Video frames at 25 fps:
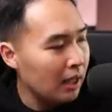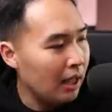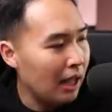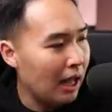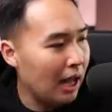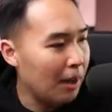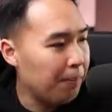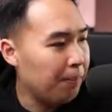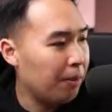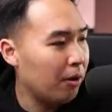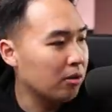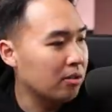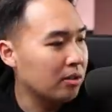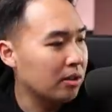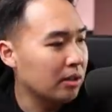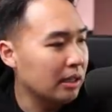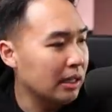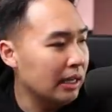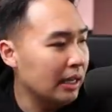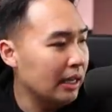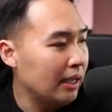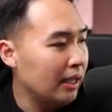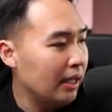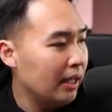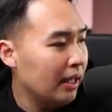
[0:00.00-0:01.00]
I
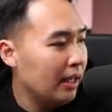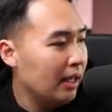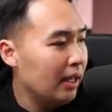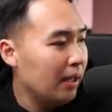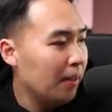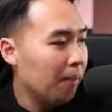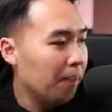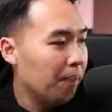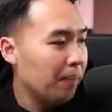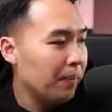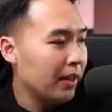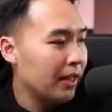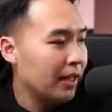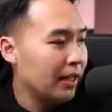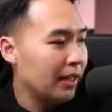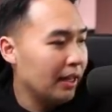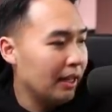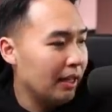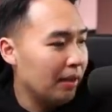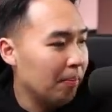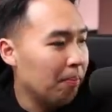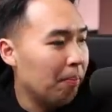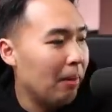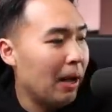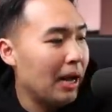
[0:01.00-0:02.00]
personally,
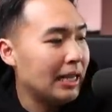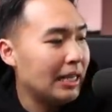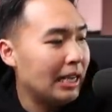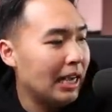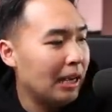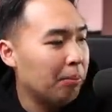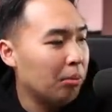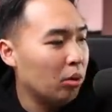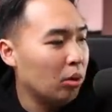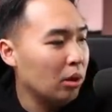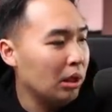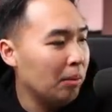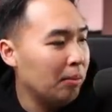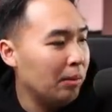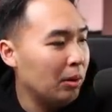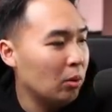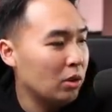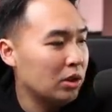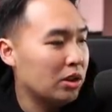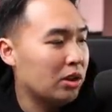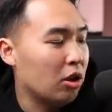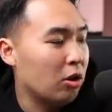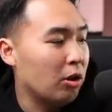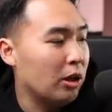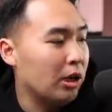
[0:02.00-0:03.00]
my gamble limit
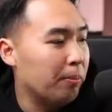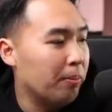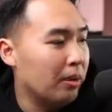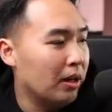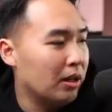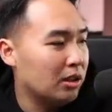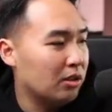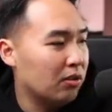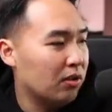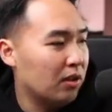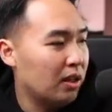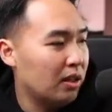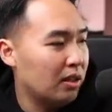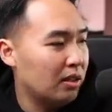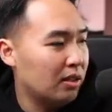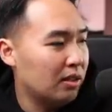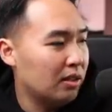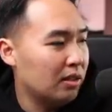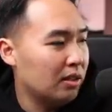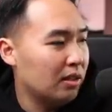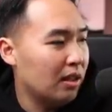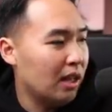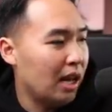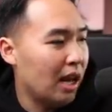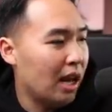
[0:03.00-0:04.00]
was 30 bucks for
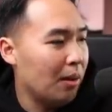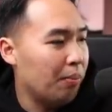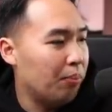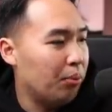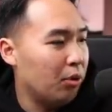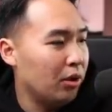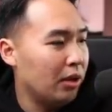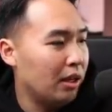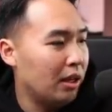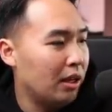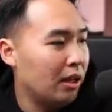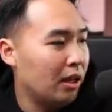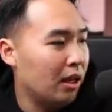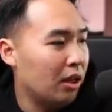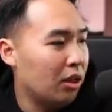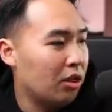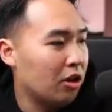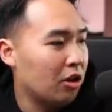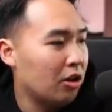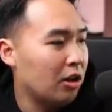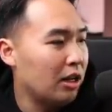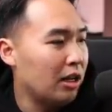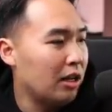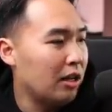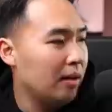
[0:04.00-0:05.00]
this. I put in a uh,
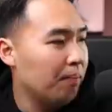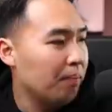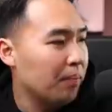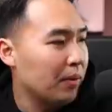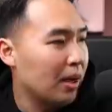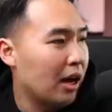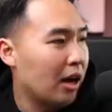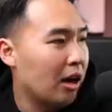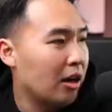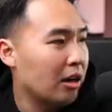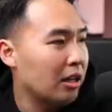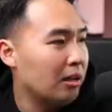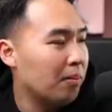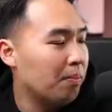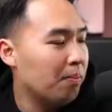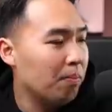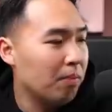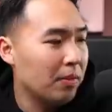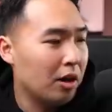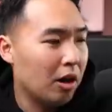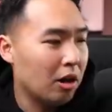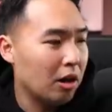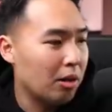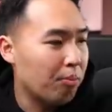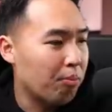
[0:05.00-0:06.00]
30. I already
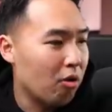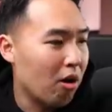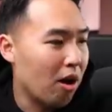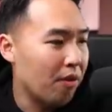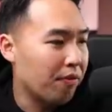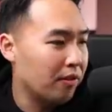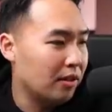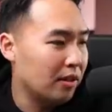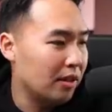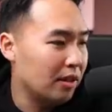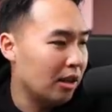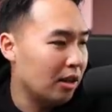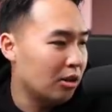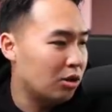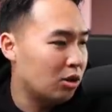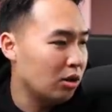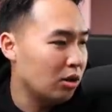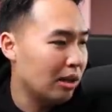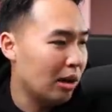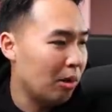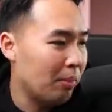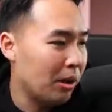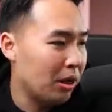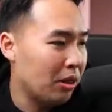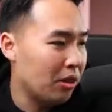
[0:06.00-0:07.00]
already profited. I
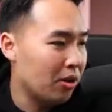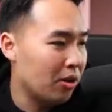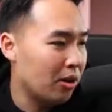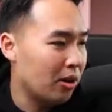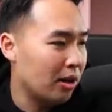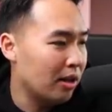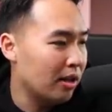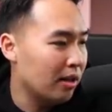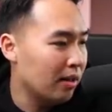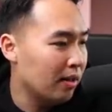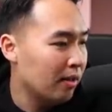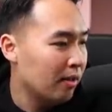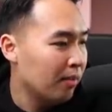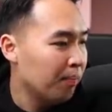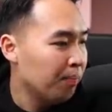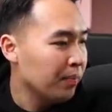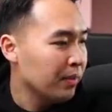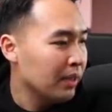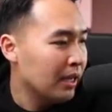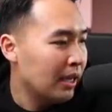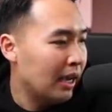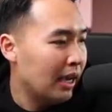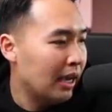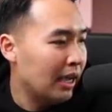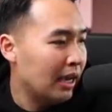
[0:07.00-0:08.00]
took out my 30.
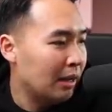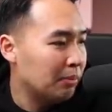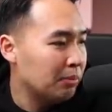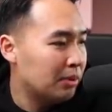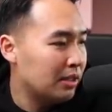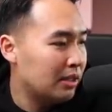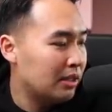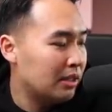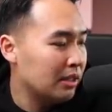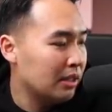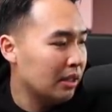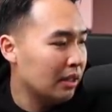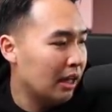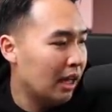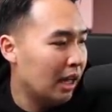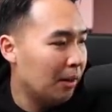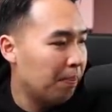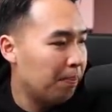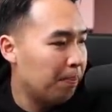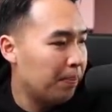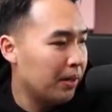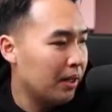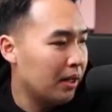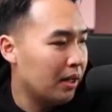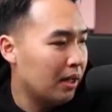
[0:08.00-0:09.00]
And I'm still
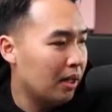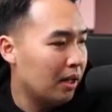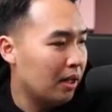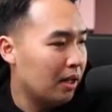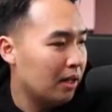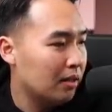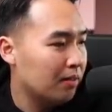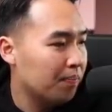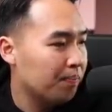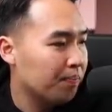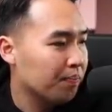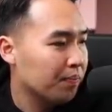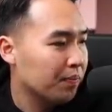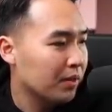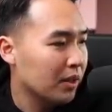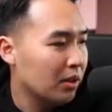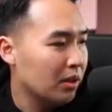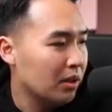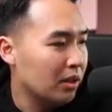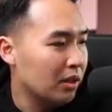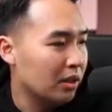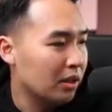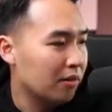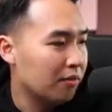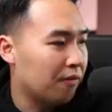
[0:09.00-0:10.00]
up uh
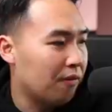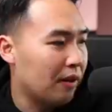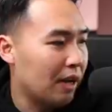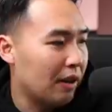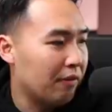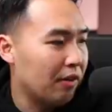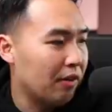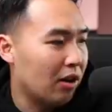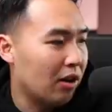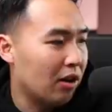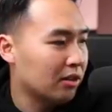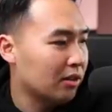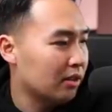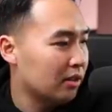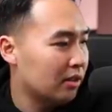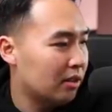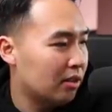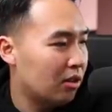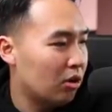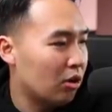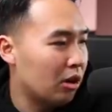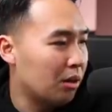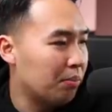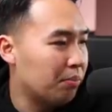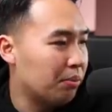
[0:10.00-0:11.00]
look, $5,
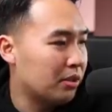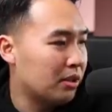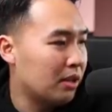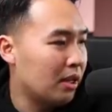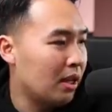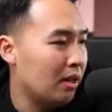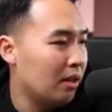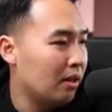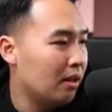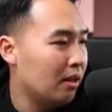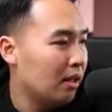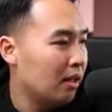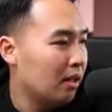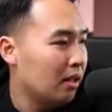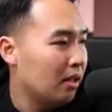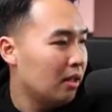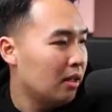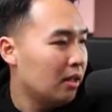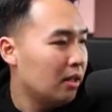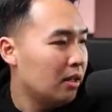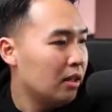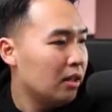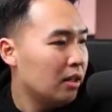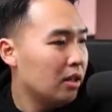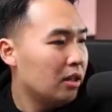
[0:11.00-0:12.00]
30%.
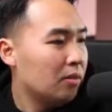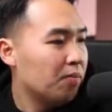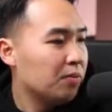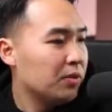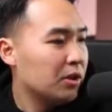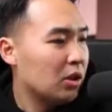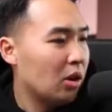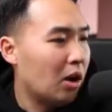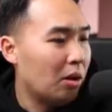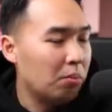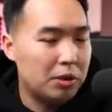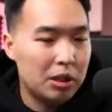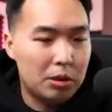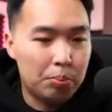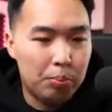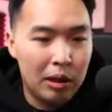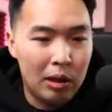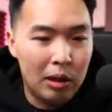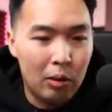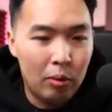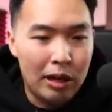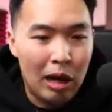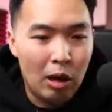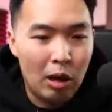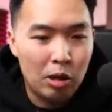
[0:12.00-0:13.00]
So I'm just
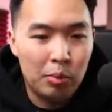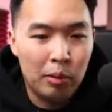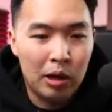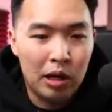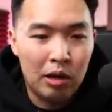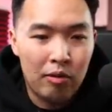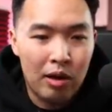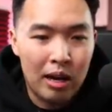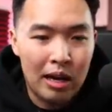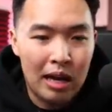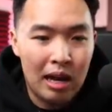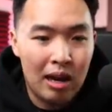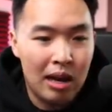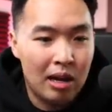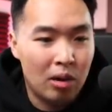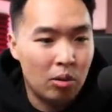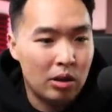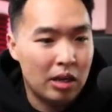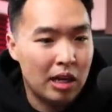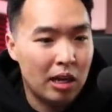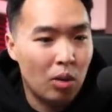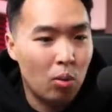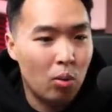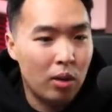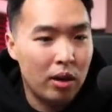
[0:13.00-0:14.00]
playing with house money right now. I don't
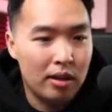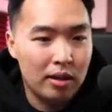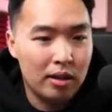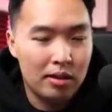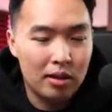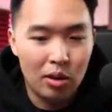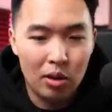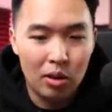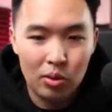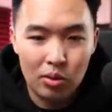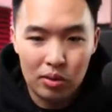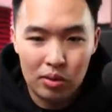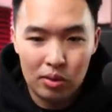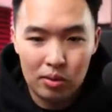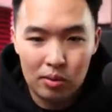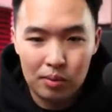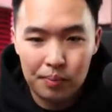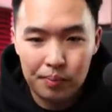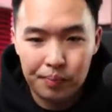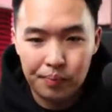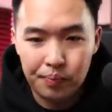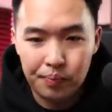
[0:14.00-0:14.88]
care where this goes.